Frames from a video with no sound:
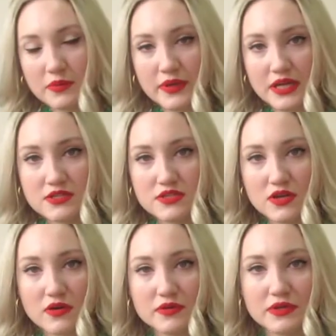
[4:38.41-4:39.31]
bit,
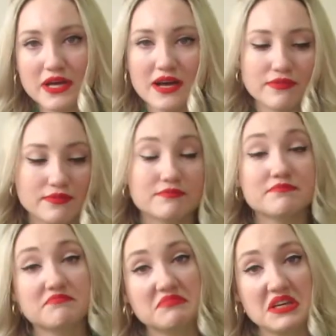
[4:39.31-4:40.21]
so you have,
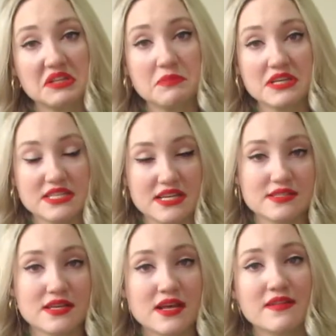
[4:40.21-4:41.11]
it makes sense,